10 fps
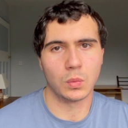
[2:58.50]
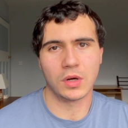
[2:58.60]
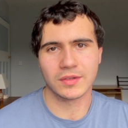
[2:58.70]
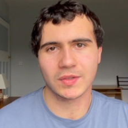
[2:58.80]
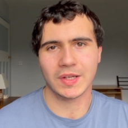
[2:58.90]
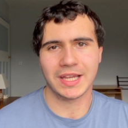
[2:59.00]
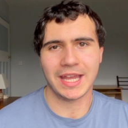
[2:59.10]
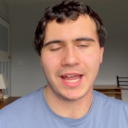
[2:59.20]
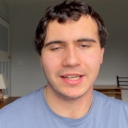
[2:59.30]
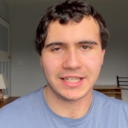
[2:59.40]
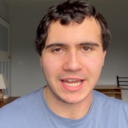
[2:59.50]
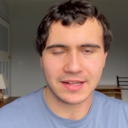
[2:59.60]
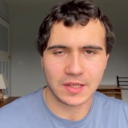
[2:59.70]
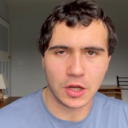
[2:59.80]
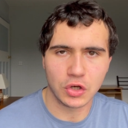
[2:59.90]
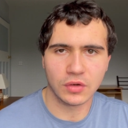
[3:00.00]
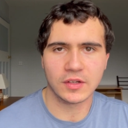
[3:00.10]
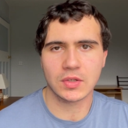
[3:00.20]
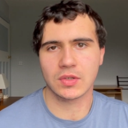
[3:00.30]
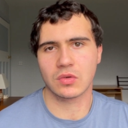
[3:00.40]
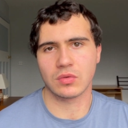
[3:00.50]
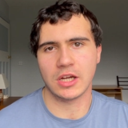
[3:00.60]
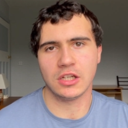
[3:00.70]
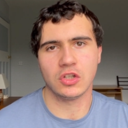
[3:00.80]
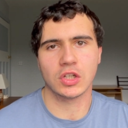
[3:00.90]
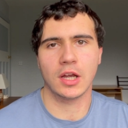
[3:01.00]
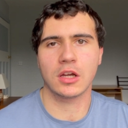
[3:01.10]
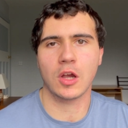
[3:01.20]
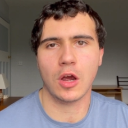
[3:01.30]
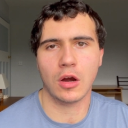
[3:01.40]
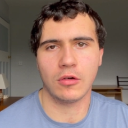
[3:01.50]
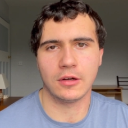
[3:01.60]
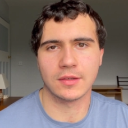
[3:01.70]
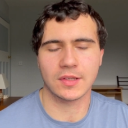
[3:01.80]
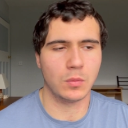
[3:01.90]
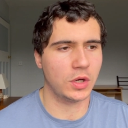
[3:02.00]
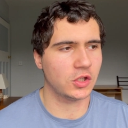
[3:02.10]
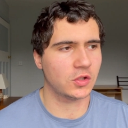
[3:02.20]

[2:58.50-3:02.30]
once again, yet another strange occurrence in which